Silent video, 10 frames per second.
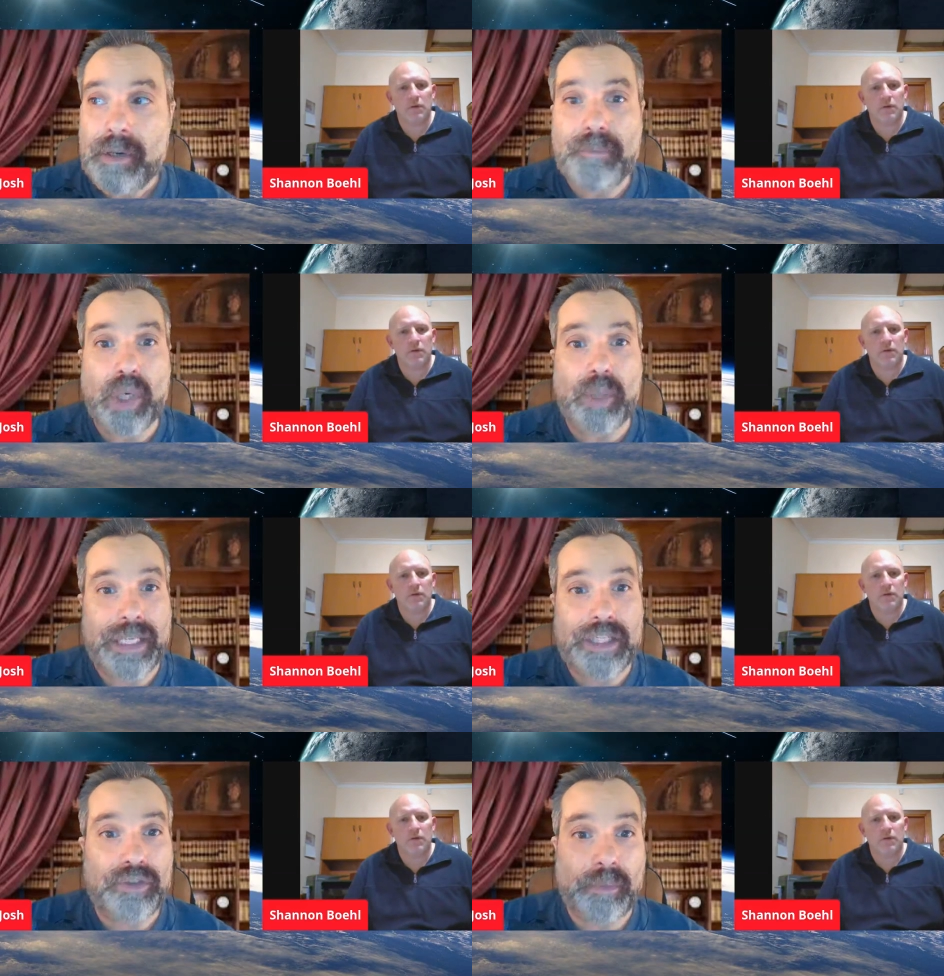Speaker 1: Boom,
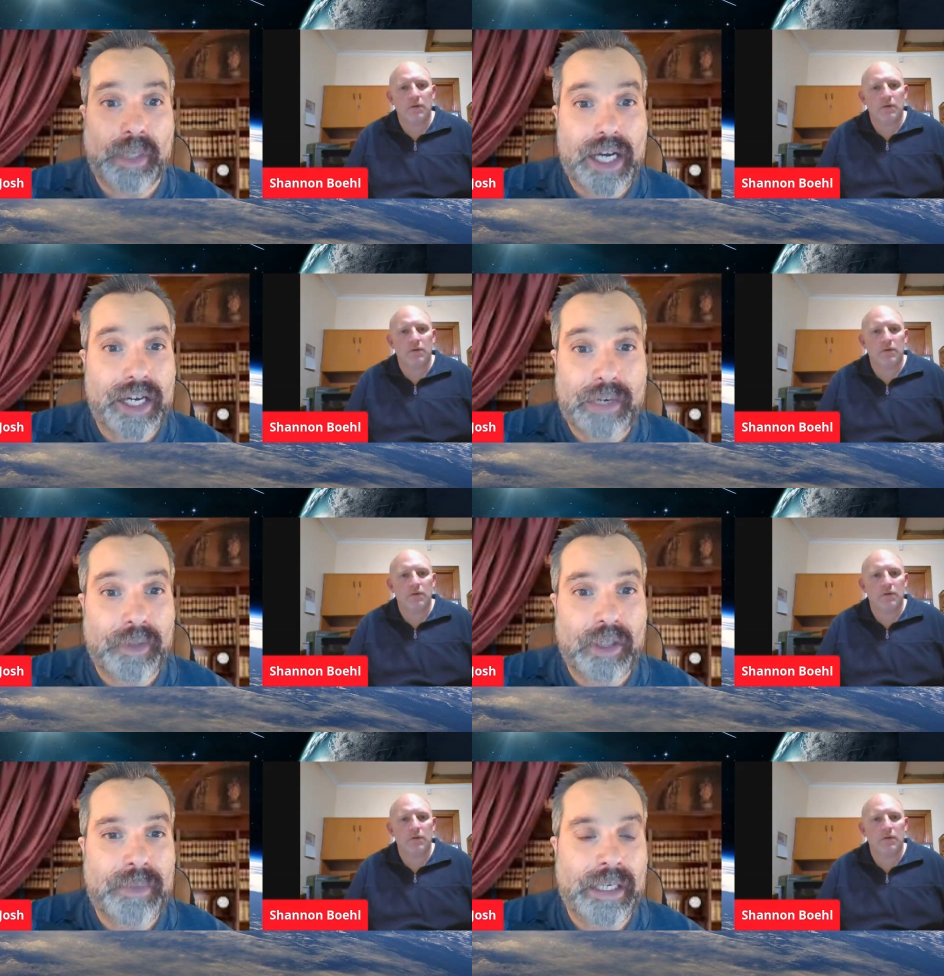that's from God. I'm going
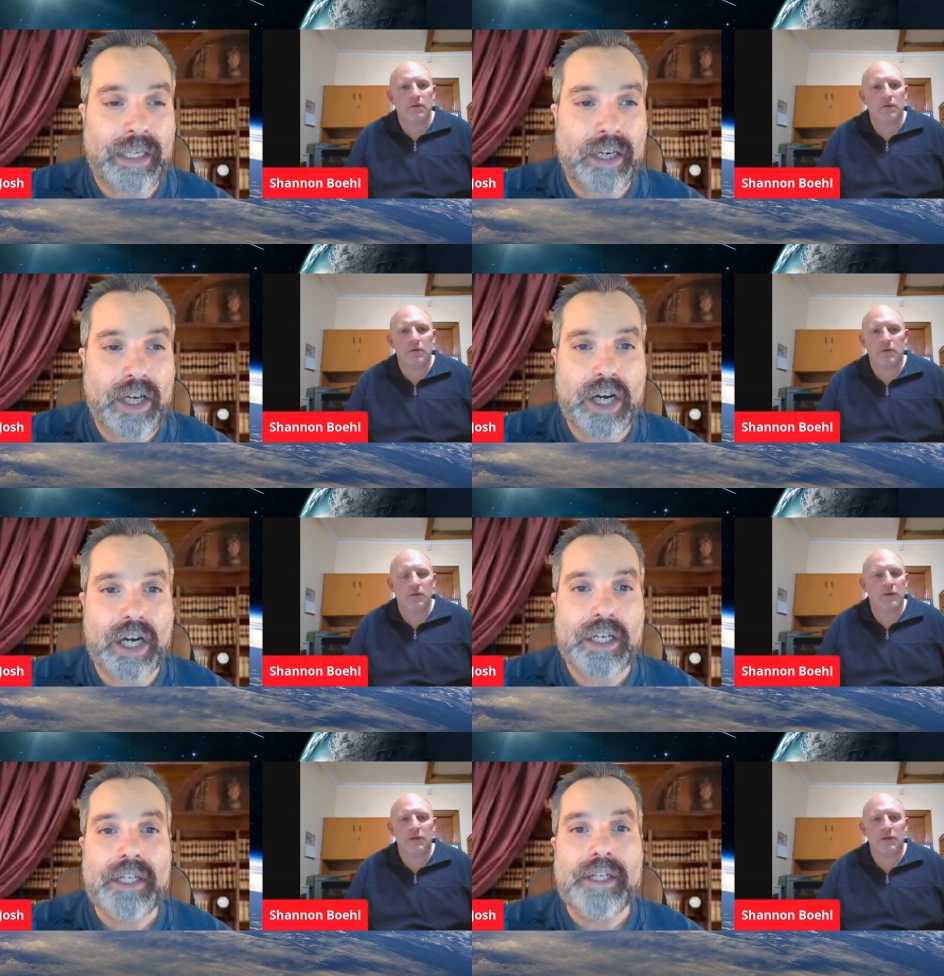to go buy that car.